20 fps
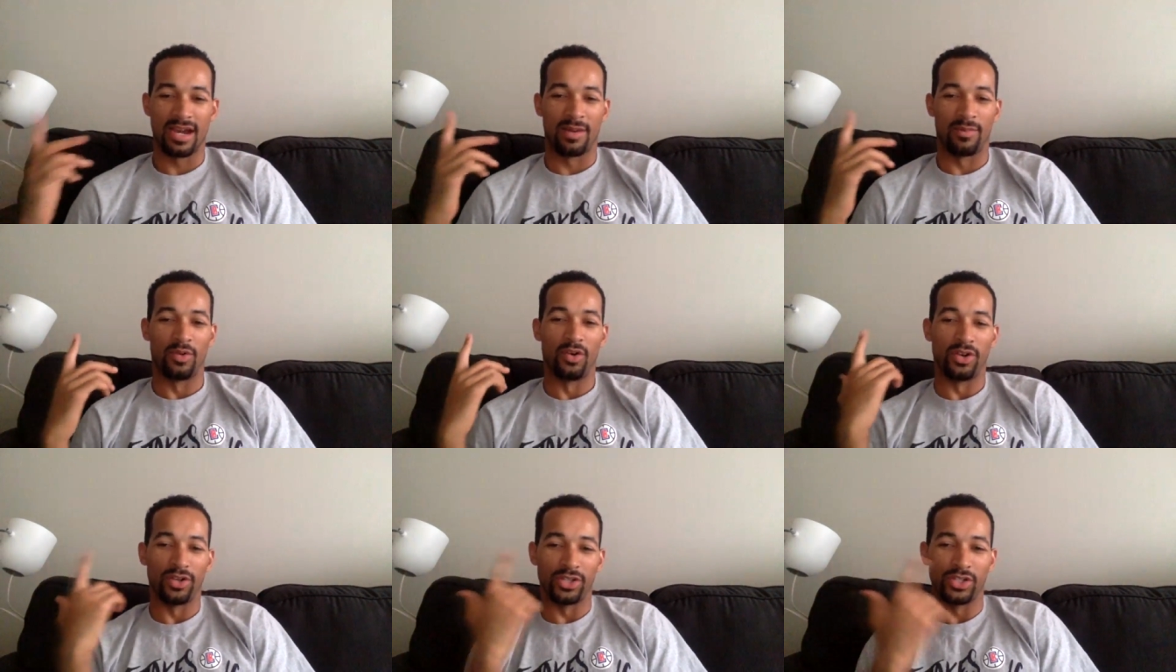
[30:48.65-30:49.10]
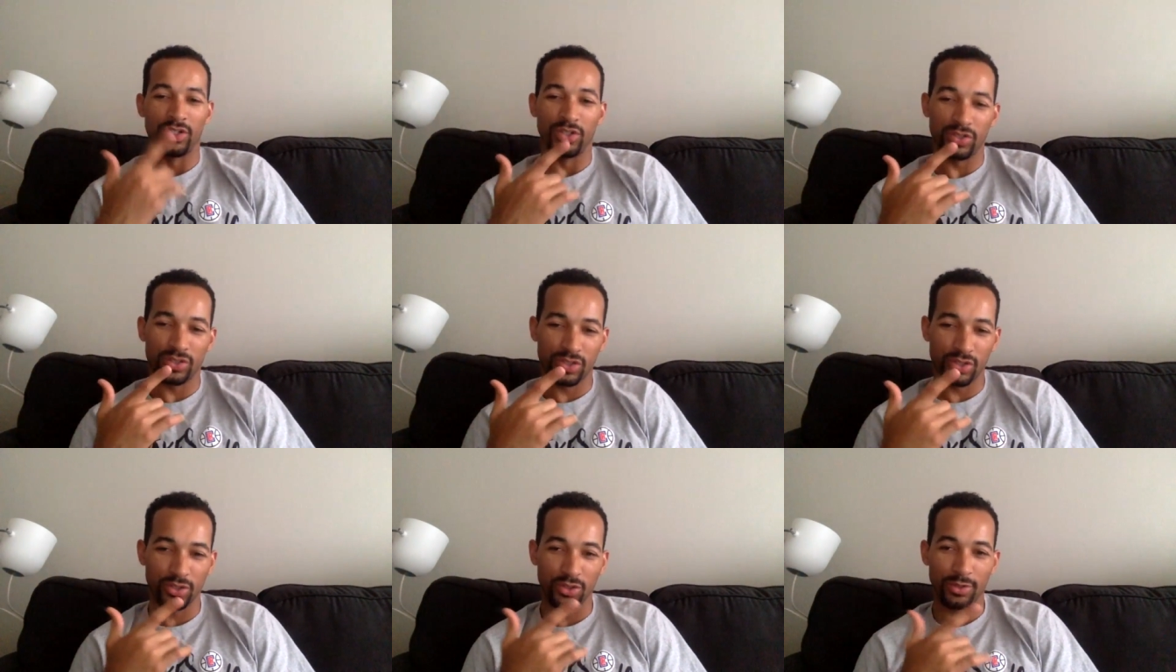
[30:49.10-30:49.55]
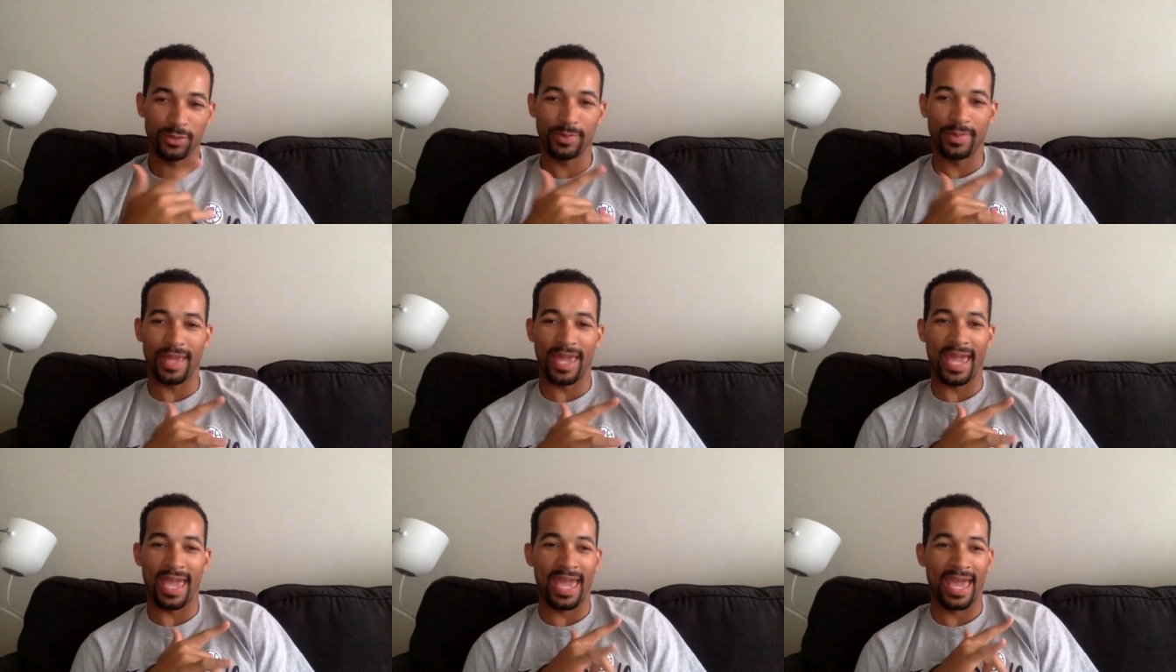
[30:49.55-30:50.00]
I'm on
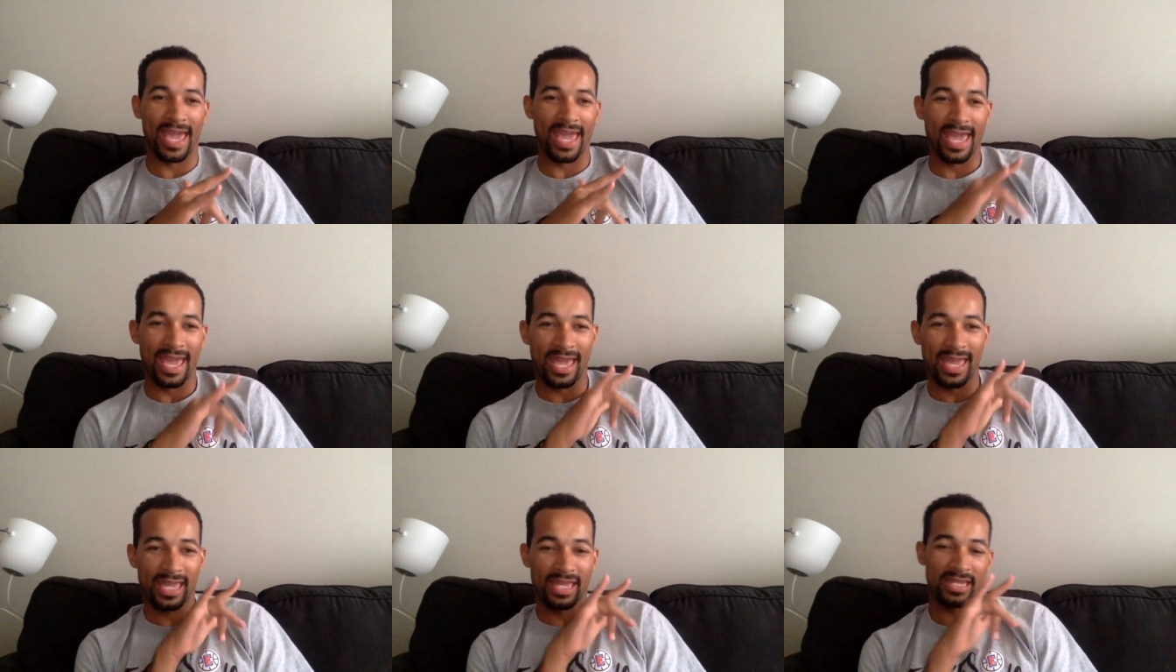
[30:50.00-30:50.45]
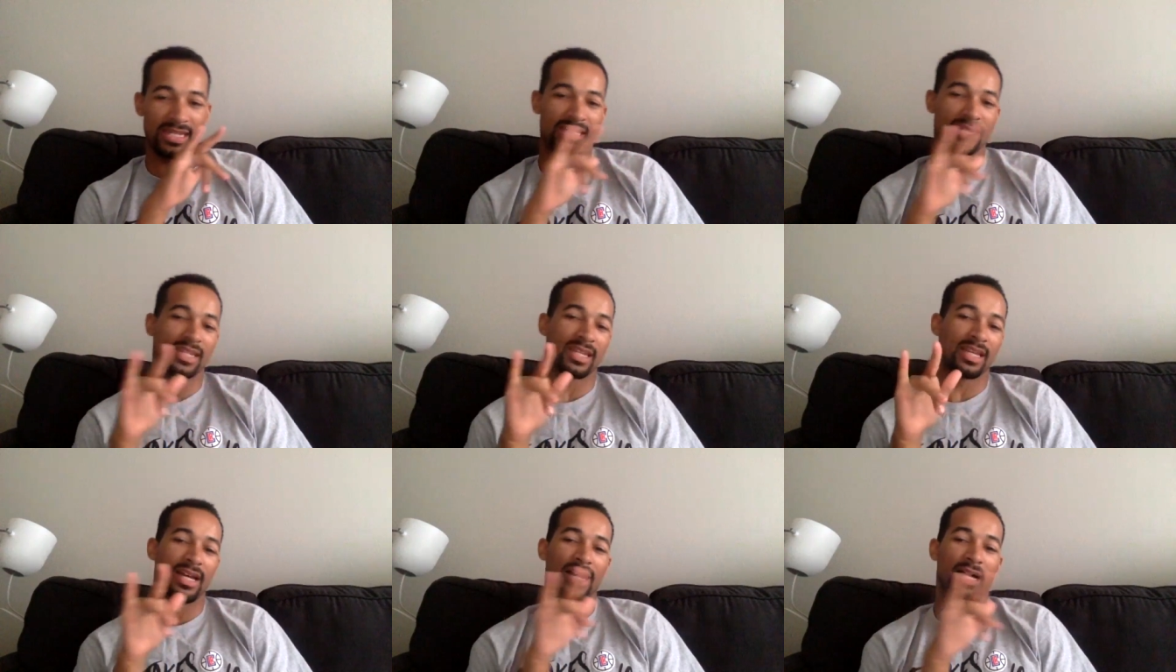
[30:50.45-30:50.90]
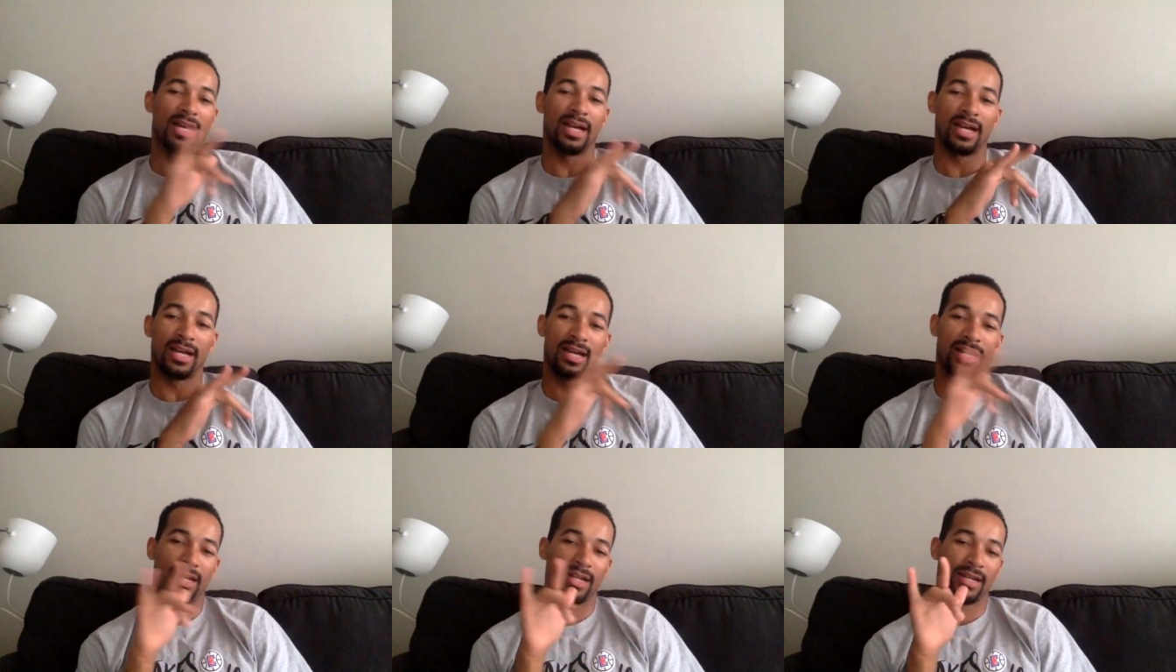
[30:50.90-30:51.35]
YouTube and
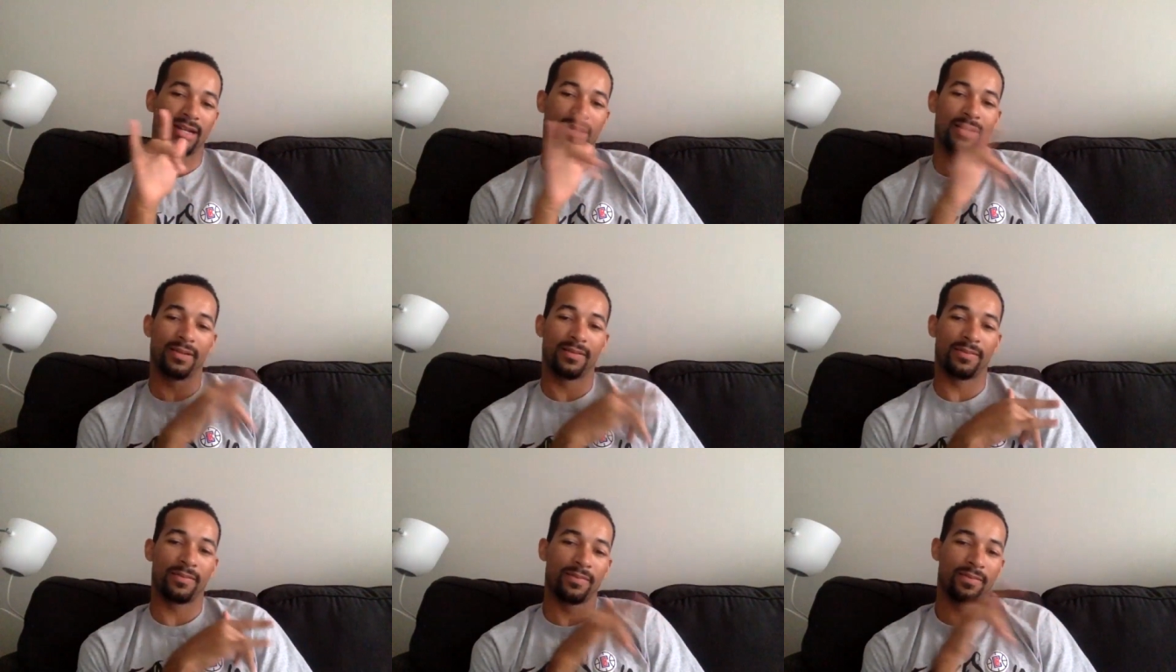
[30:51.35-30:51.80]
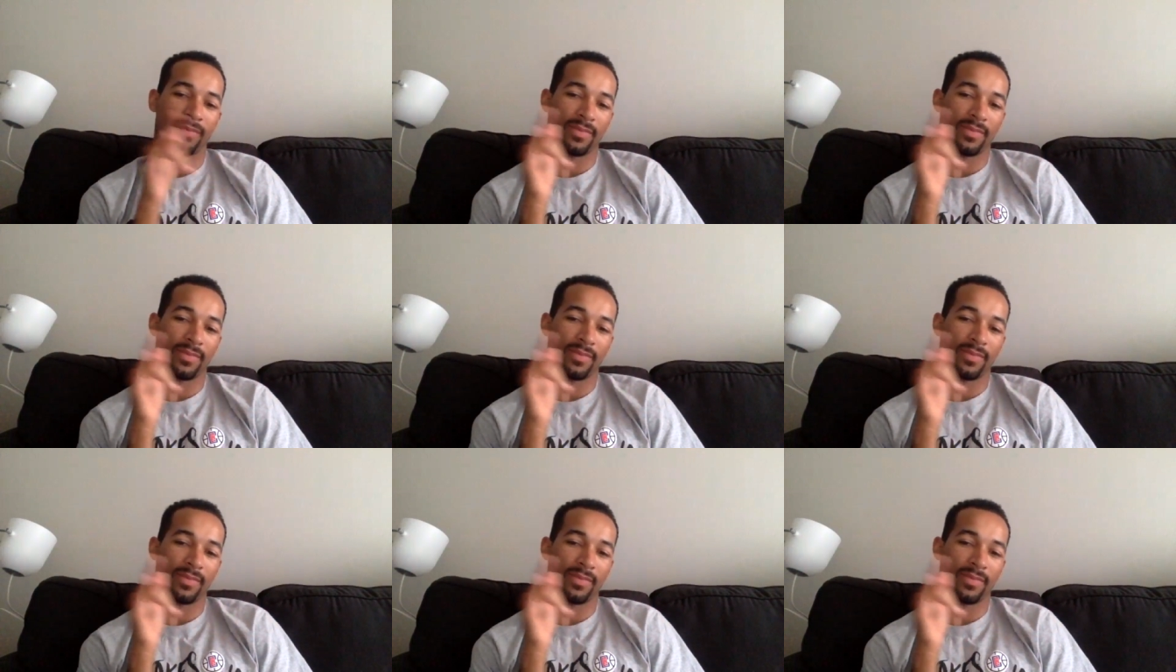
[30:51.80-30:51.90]
uh,